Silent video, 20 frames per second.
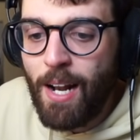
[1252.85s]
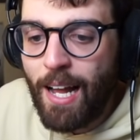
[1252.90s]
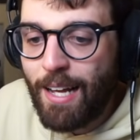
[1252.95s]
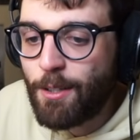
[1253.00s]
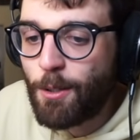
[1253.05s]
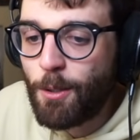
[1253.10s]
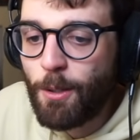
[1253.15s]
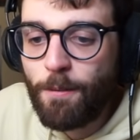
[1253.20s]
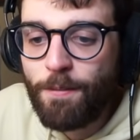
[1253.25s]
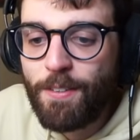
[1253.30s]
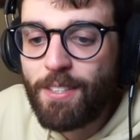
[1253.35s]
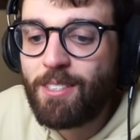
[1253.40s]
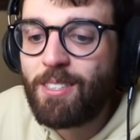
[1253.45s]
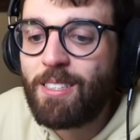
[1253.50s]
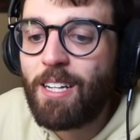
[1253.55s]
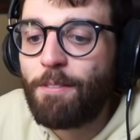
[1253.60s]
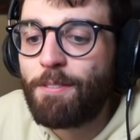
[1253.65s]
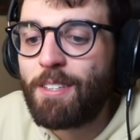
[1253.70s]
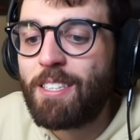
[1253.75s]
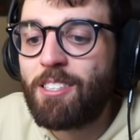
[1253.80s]
And all of this
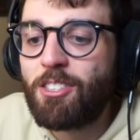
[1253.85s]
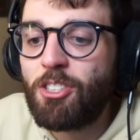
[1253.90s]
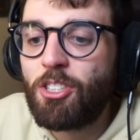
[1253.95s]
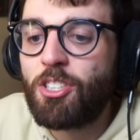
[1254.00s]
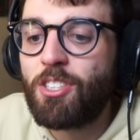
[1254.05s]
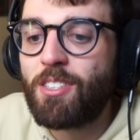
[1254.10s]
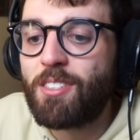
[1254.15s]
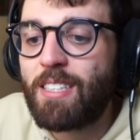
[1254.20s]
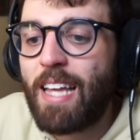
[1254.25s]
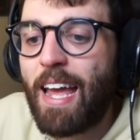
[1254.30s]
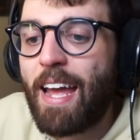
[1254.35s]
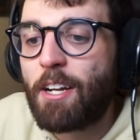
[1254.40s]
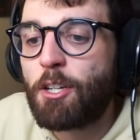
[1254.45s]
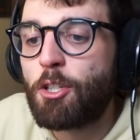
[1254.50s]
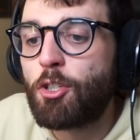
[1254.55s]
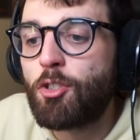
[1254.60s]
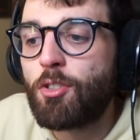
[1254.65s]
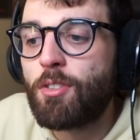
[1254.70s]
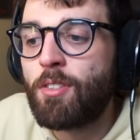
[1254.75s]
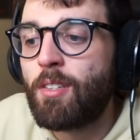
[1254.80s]
stuff, this is just
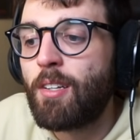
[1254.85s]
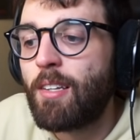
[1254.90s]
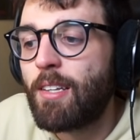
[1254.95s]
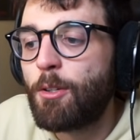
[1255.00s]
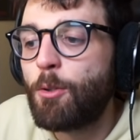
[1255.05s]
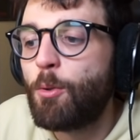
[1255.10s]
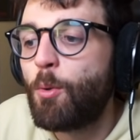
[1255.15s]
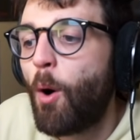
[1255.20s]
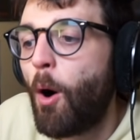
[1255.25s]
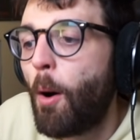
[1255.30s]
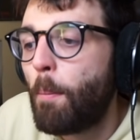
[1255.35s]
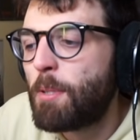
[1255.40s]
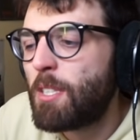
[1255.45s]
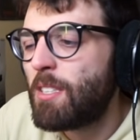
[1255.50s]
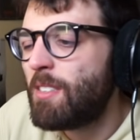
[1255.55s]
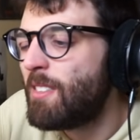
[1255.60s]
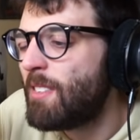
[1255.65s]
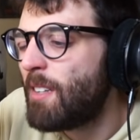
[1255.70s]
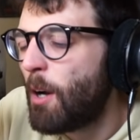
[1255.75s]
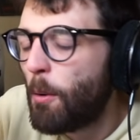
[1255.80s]
extra little
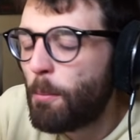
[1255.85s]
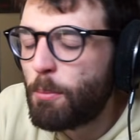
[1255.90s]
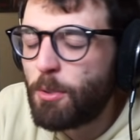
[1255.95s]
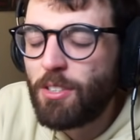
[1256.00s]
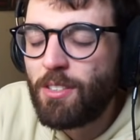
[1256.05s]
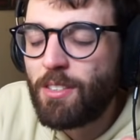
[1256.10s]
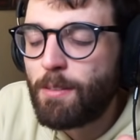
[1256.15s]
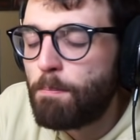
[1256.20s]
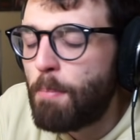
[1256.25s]
options,